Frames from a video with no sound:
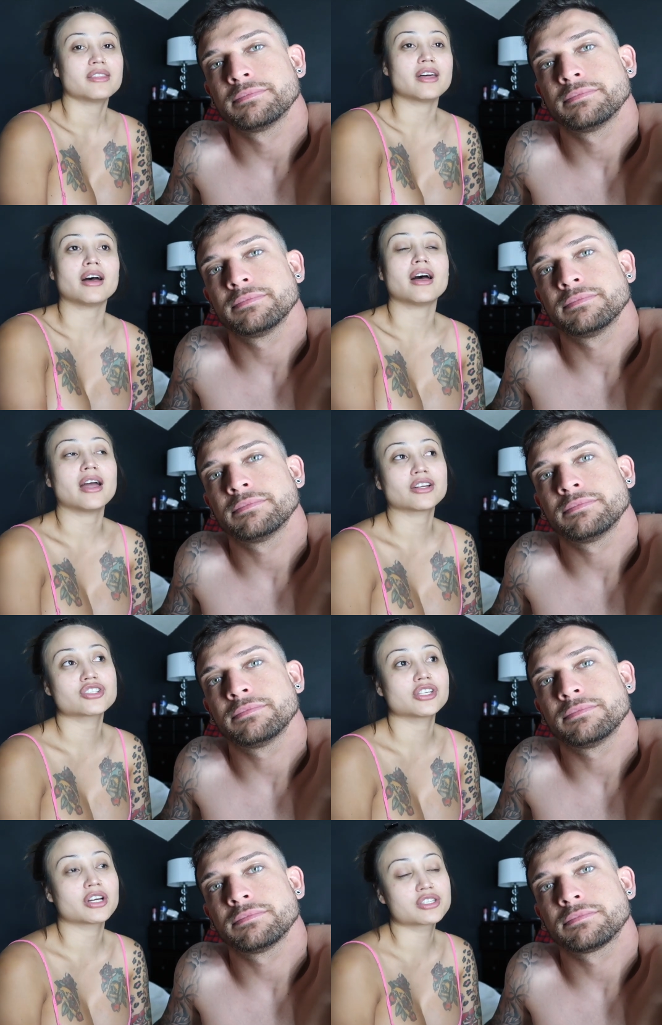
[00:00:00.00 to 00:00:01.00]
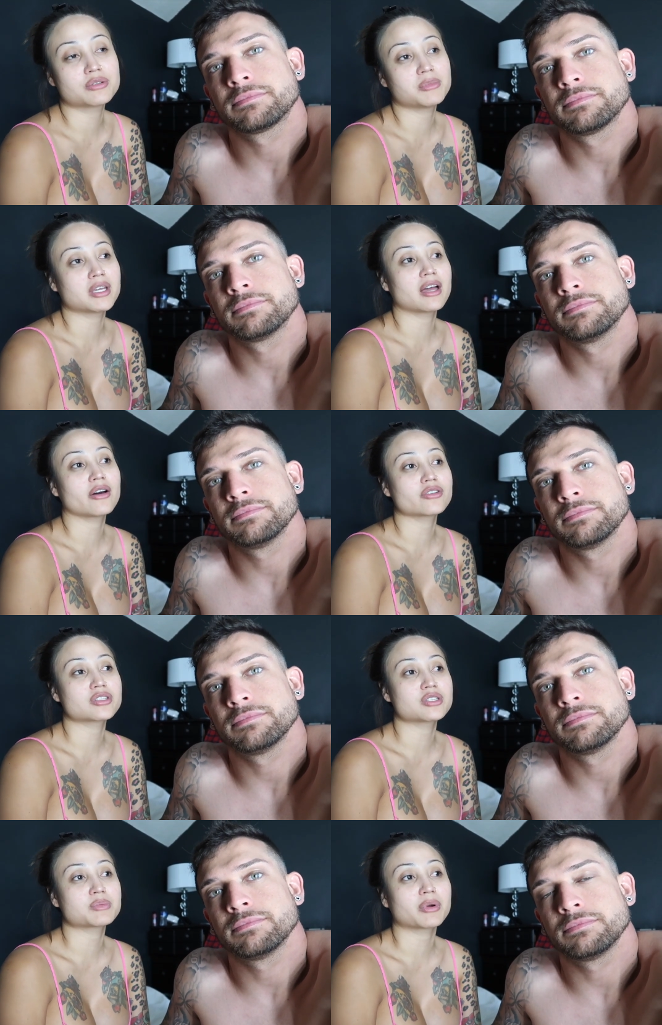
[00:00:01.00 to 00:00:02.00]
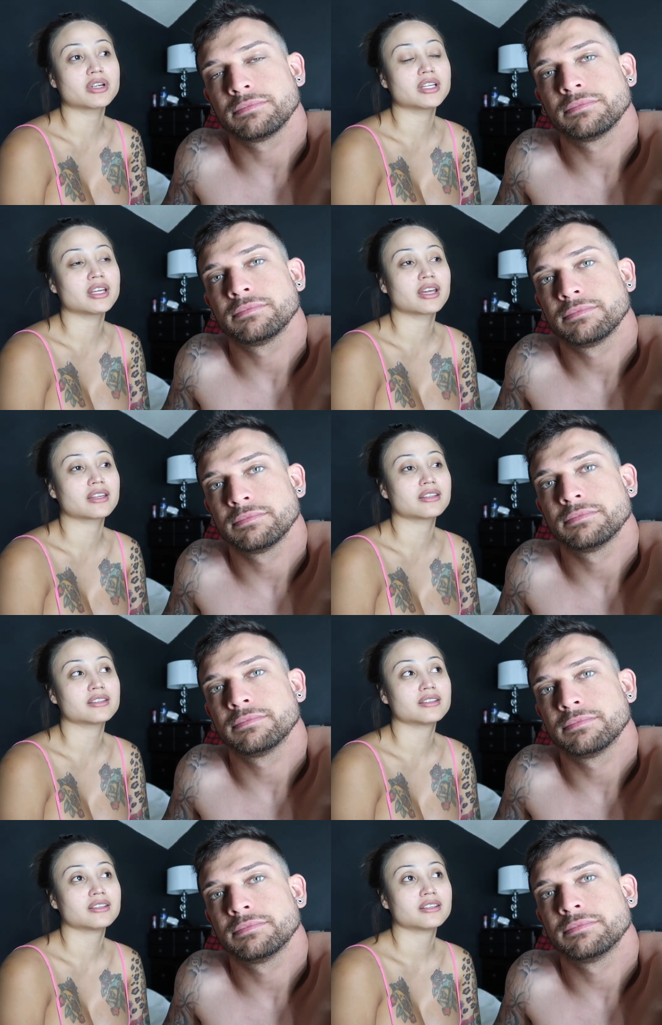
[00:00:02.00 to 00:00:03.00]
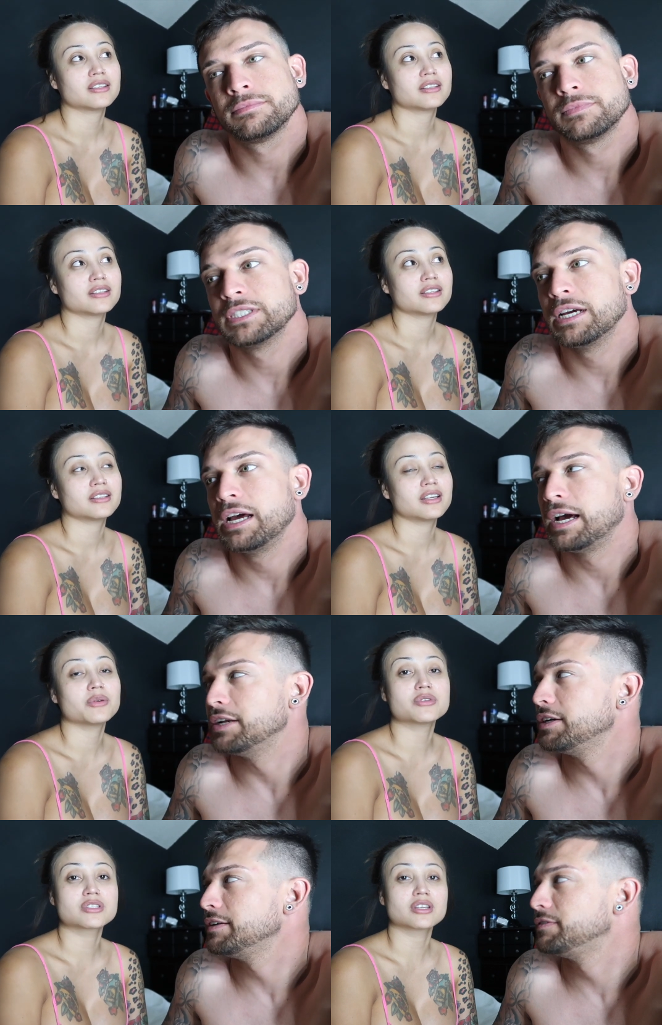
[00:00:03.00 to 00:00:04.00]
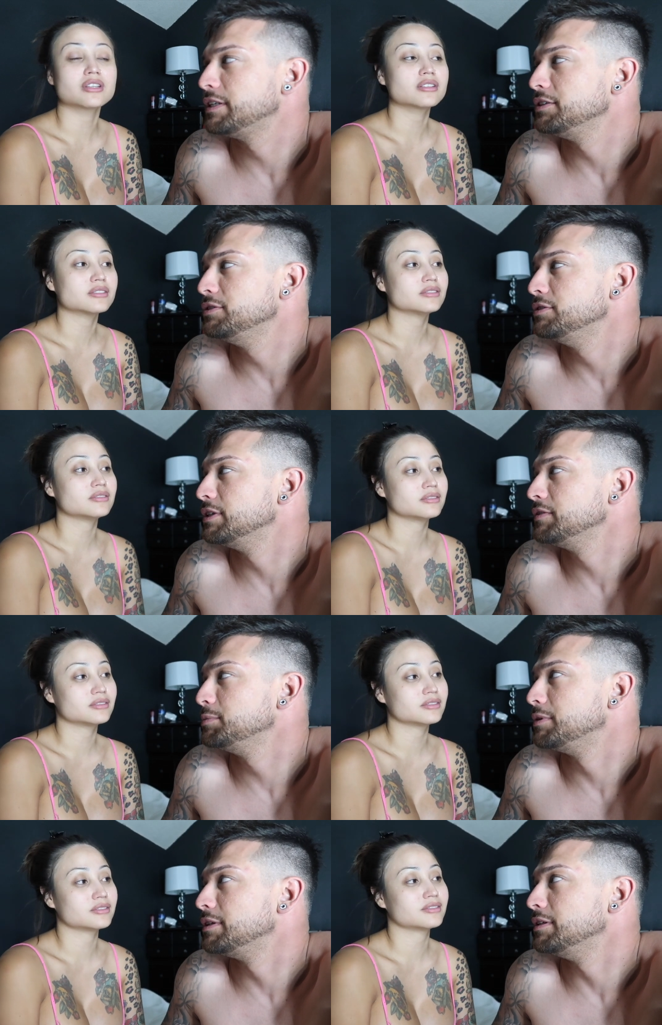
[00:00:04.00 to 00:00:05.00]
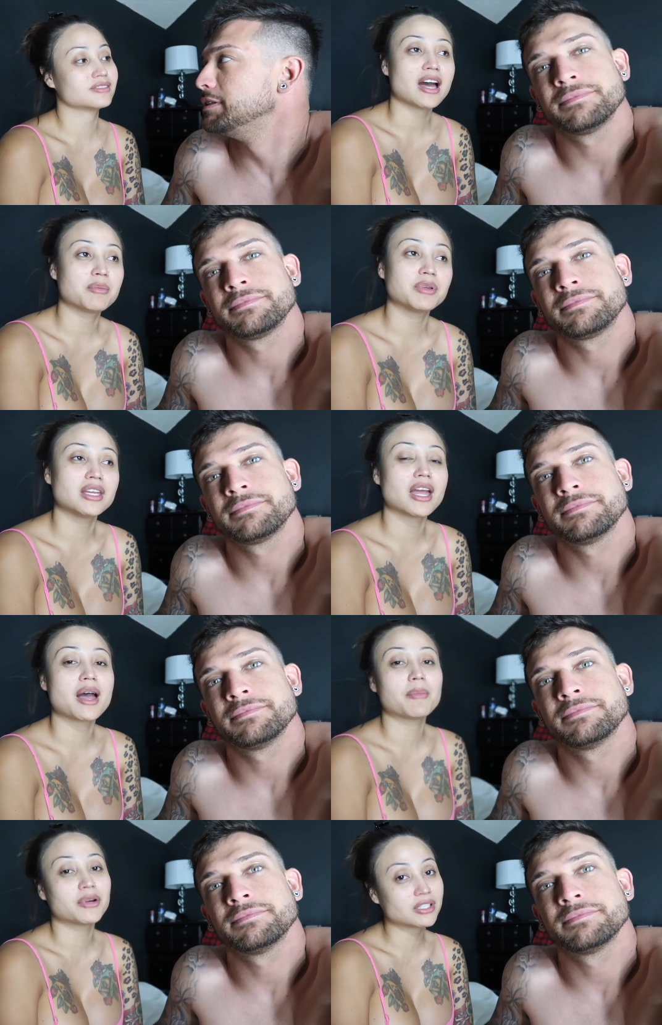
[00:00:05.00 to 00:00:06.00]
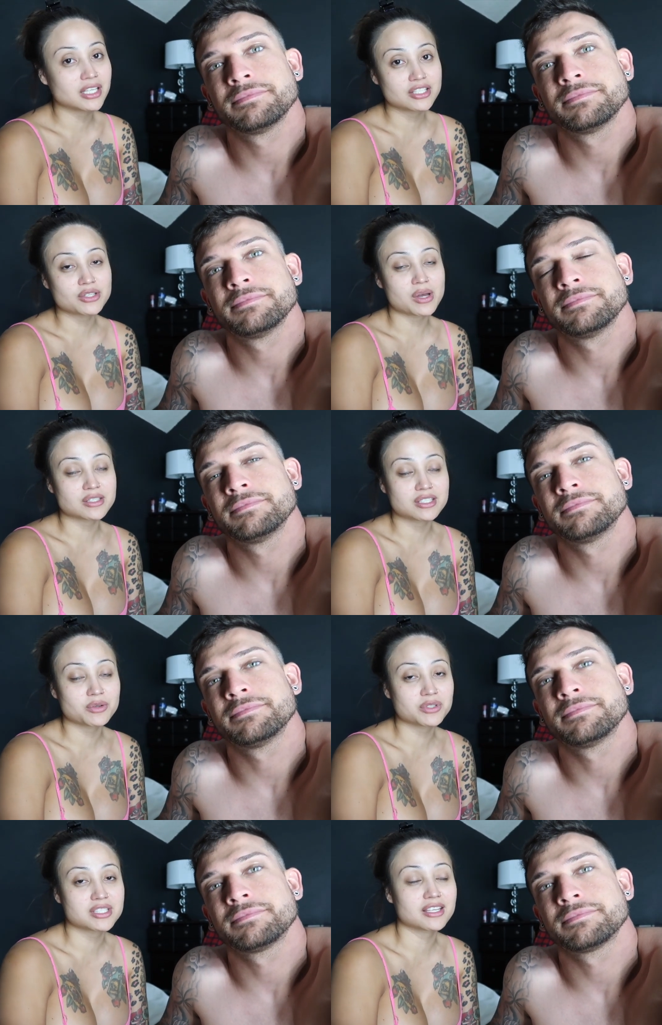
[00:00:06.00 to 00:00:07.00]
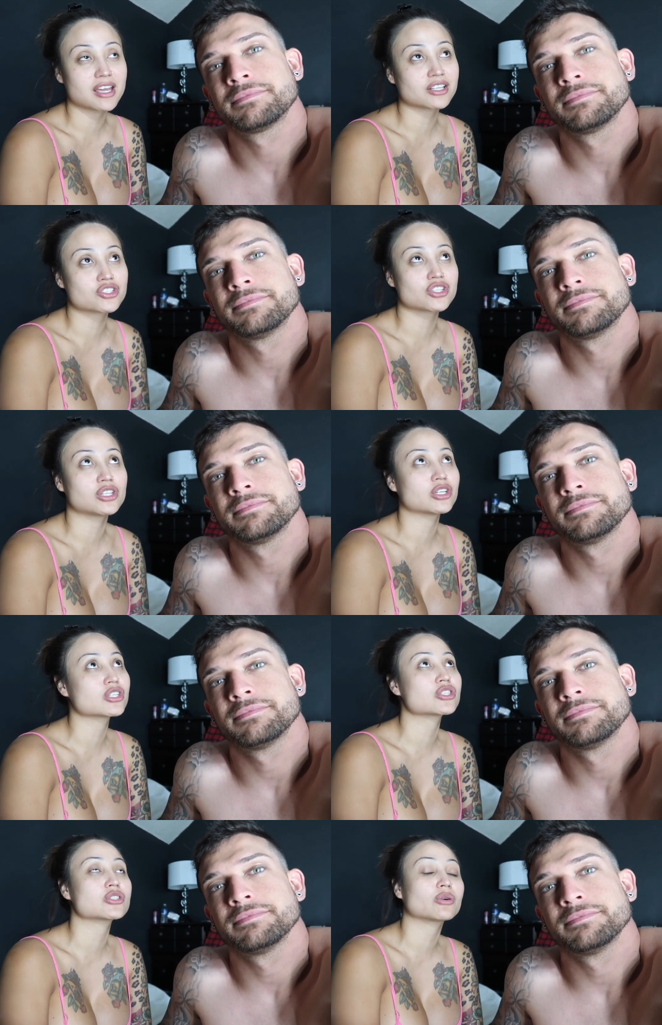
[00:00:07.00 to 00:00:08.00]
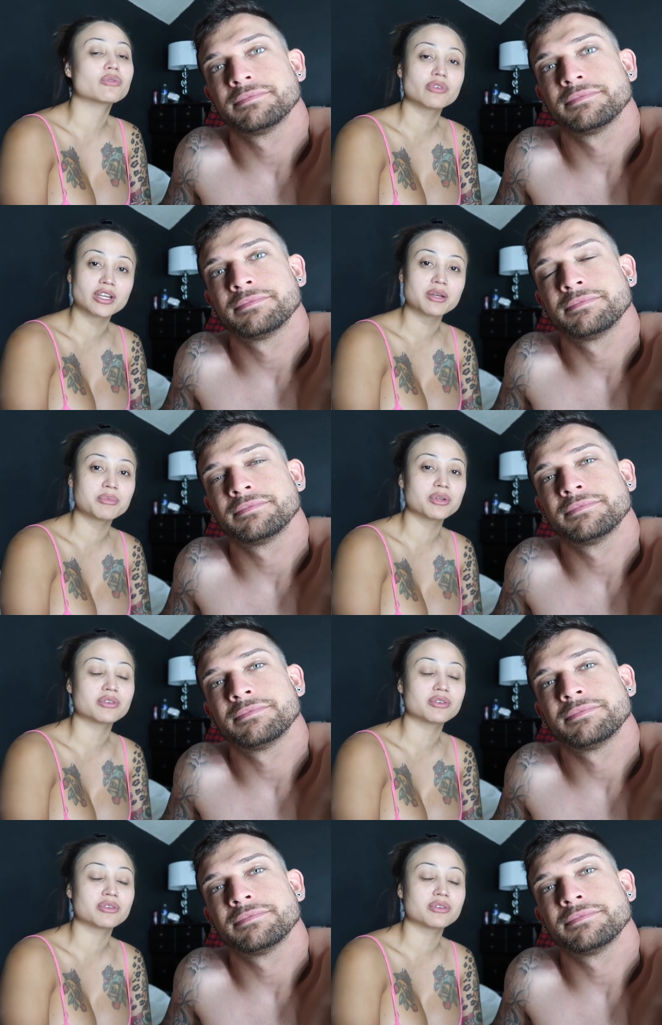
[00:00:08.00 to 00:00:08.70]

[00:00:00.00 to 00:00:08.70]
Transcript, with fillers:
Speaker 1: that I actually got to meet at Elsy's party, and I know I felt like you knew everybody. Happy birthday to Elsy once again. She looks so freaking